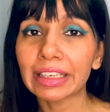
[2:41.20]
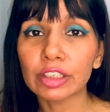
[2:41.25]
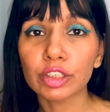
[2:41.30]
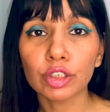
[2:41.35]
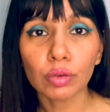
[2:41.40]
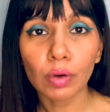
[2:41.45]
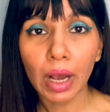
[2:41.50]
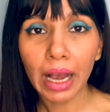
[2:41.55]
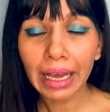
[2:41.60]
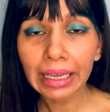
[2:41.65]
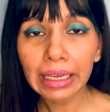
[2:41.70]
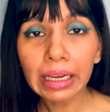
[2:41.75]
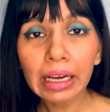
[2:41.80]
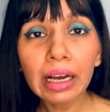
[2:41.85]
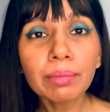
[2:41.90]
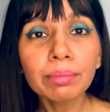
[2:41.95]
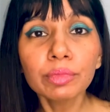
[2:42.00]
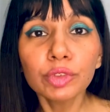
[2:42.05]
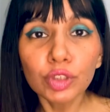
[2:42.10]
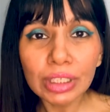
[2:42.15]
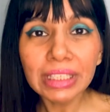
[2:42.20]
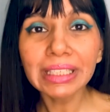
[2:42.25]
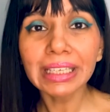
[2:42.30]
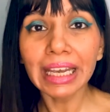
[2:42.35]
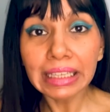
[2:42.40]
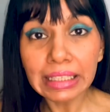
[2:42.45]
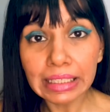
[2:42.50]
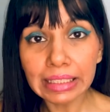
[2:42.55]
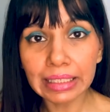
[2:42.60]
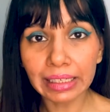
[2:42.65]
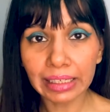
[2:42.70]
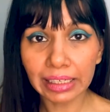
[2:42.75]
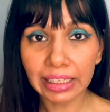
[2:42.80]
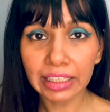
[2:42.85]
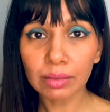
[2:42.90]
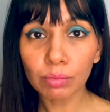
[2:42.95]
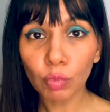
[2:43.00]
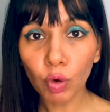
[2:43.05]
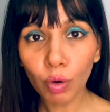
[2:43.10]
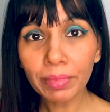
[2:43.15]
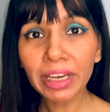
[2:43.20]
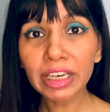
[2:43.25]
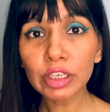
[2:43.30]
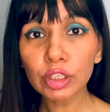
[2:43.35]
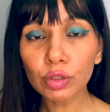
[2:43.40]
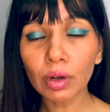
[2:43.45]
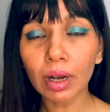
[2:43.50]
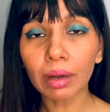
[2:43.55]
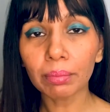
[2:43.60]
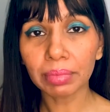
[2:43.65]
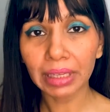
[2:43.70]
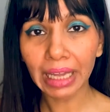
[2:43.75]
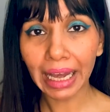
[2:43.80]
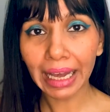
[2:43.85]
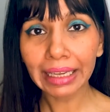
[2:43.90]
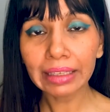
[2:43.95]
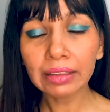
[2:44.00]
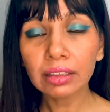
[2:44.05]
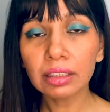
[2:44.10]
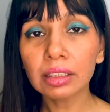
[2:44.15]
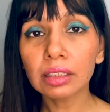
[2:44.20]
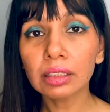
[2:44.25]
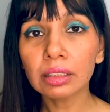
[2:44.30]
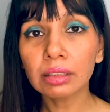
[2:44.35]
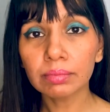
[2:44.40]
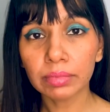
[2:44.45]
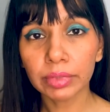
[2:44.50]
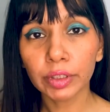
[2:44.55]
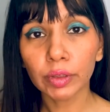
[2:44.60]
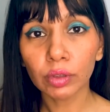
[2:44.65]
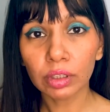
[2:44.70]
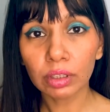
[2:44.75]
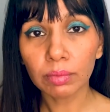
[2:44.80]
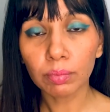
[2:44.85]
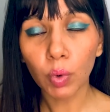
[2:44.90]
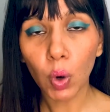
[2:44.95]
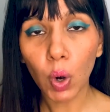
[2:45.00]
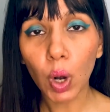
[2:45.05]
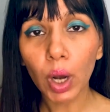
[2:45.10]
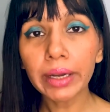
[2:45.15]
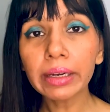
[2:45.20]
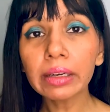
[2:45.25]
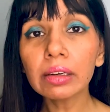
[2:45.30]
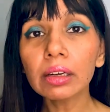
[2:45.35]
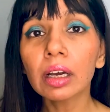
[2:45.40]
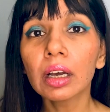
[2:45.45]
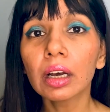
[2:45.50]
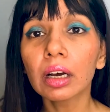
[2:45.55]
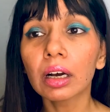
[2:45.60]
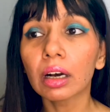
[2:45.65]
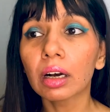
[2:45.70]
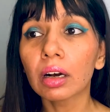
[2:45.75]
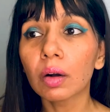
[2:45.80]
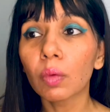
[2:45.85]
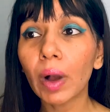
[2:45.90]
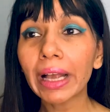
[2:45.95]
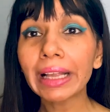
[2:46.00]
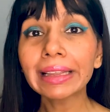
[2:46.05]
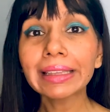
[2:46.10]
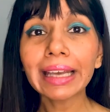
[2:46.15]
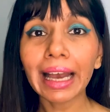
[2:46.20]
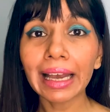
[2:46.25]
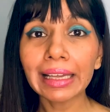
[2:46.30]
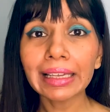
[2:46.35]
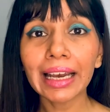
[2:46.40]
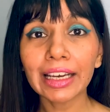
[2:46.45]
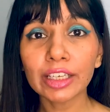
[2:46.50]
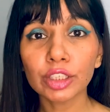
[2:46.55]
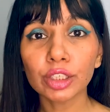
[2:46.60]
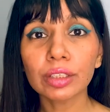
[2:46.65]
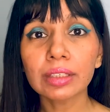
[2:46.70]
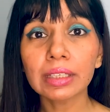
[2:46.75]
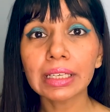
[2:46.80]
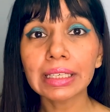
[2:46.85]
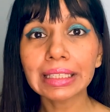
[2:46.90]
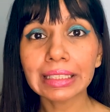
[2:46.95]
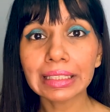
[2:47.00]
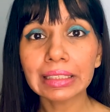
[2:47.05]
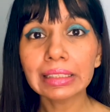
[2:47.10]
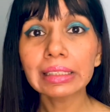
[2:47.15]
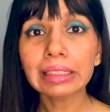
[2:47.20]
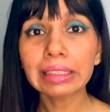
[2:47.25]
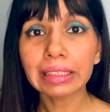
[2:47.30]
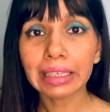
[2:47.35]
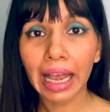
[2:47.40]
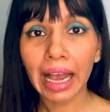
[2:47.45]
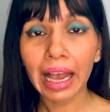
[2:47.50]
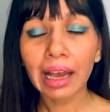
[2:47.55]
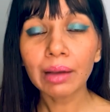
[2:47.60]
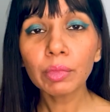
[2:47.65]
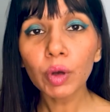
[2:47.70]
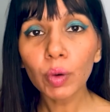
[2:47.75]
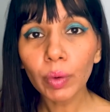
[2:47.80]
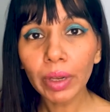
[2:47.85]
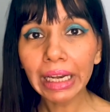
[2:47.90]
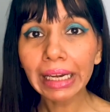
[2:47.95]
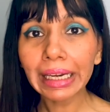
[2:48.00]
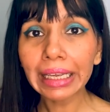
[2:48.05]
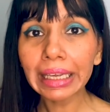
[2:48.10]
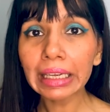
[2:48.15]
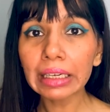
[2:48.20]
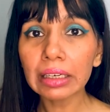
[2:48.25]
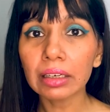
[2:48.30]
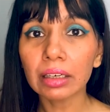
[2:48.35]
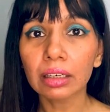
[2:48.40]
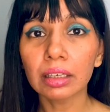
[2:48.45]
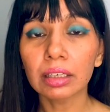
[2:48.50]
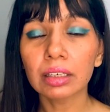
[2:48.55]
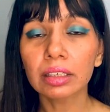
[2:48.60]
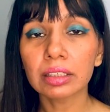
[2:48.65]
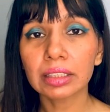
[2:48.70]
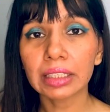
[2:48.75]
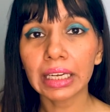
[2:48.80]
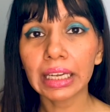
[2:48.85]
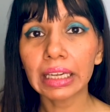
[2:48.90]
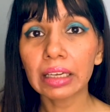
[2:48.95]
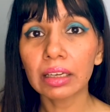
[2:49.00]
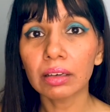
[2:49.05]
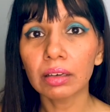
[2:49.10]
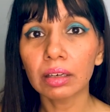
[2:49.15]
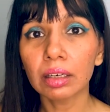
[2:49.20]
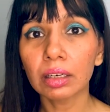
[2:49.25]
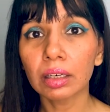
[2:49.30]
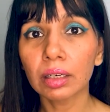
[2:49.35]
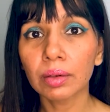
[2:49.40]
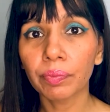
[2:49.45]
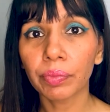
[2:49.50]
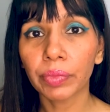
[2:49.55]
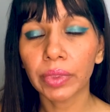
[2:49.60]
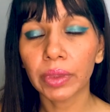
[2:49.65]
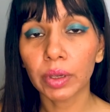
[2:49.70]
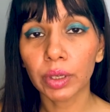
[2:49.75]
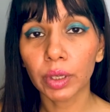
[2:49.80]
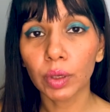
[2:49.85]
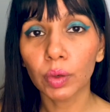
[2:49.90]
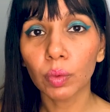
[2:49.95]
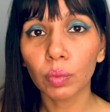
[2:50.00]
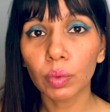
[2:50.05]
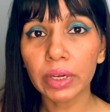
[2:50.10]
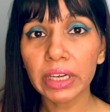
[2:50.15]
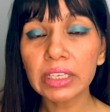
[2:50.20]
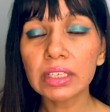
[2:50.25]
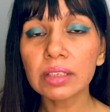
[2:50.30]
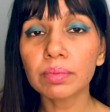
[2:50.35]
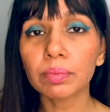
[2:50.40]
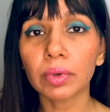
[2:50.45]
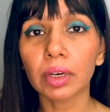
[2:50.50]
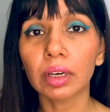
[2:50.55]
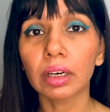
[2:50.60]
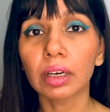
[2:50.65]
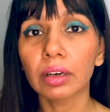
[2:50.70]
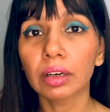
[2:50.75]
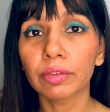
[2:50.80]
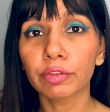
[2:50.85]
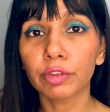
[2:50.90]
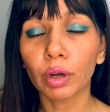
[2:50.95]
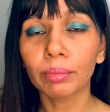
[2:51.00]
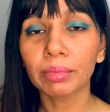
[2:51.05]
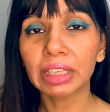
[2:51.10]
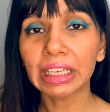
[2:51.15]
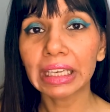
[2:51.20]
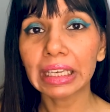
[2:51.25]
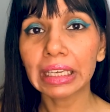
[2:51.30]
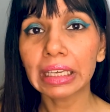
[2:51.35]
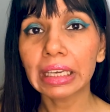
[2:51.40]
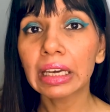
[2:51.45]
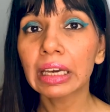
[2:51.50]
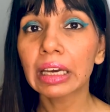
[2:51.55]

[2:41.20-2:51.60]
dry up. Just instantly, the moment you apply the the bond, while the eyelashes are still damp, quickly take a wisp from the